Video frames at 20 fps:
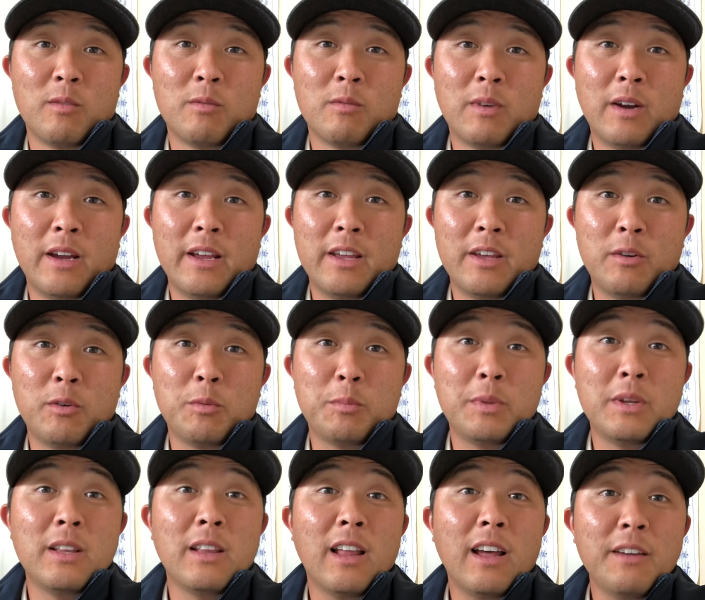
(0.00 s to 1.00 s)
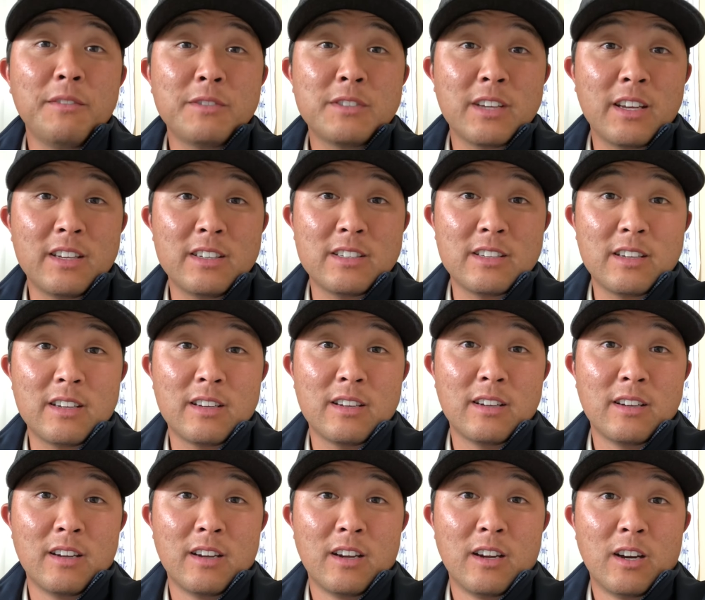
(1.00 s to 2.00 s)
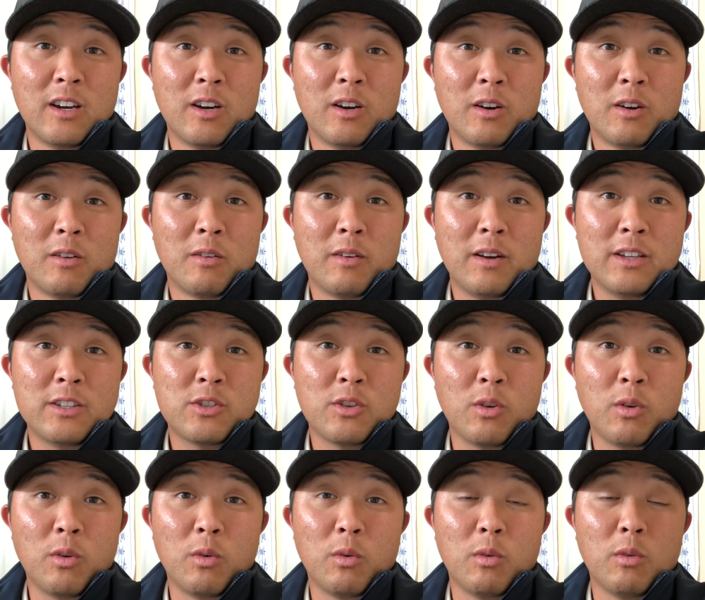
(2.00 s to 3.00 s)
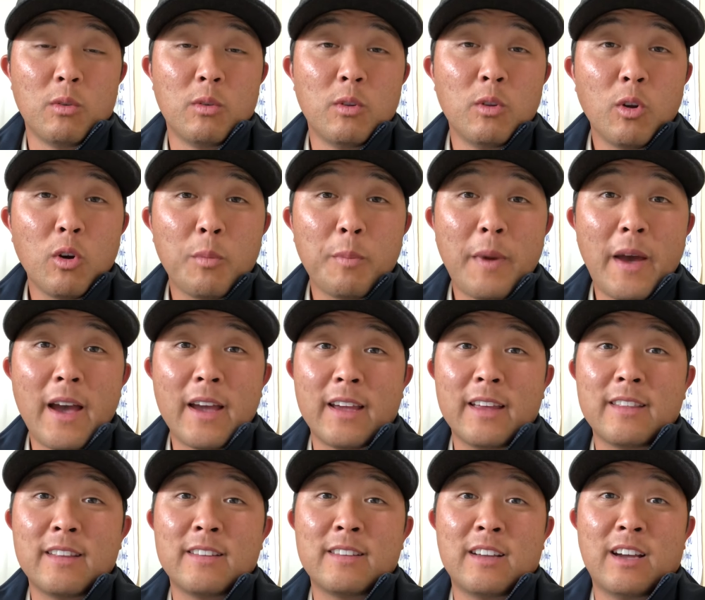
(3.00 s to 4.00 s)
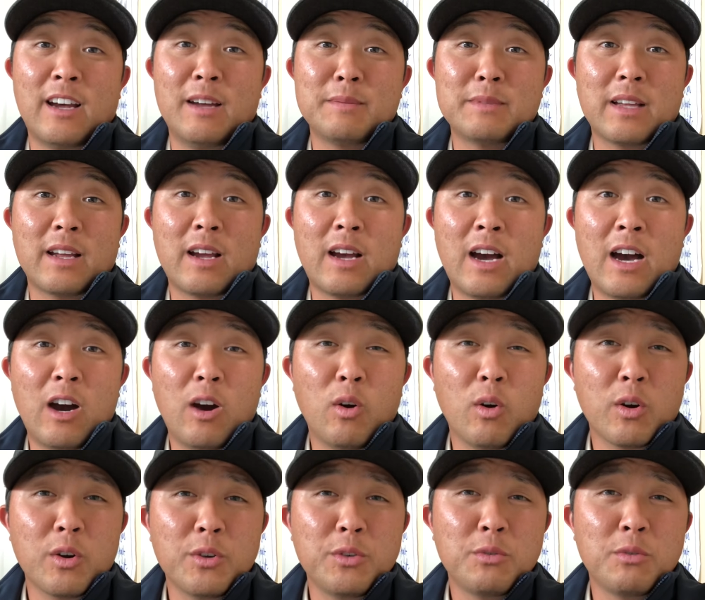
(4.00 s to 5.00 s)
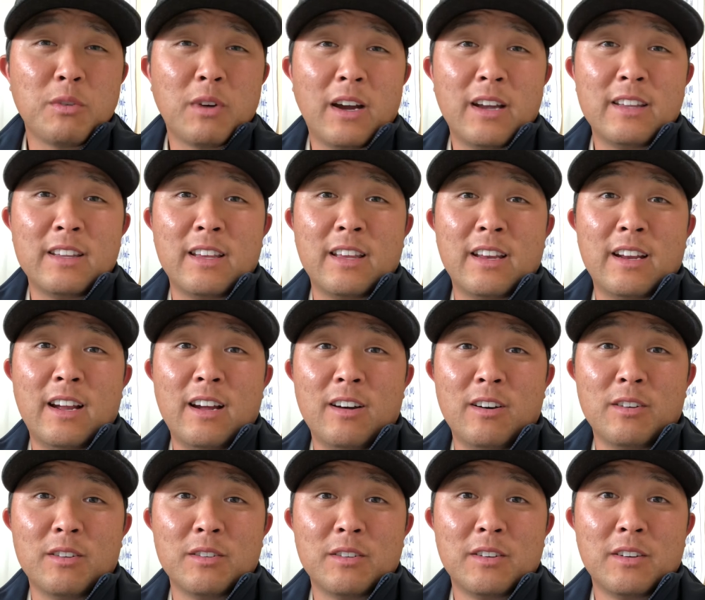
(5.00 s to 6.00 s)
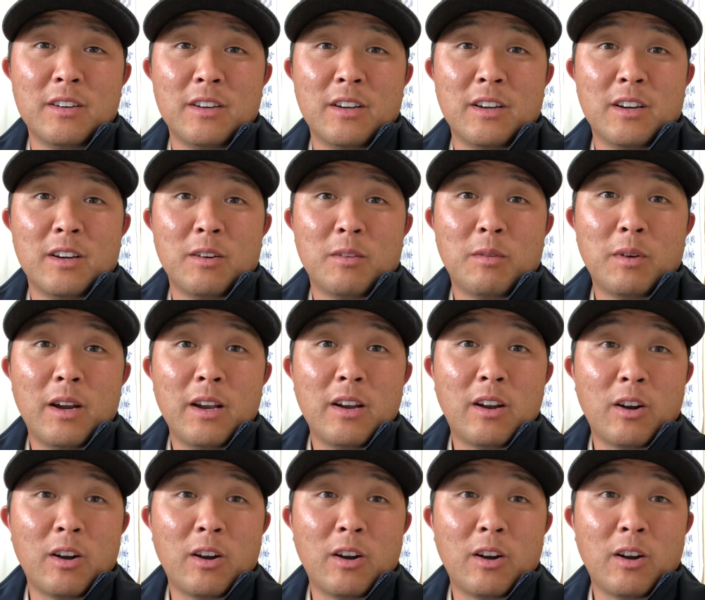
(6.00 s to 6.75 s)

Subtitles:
right? It would be life-changing, right? So look back at the times, like, how are you grinding it out, right?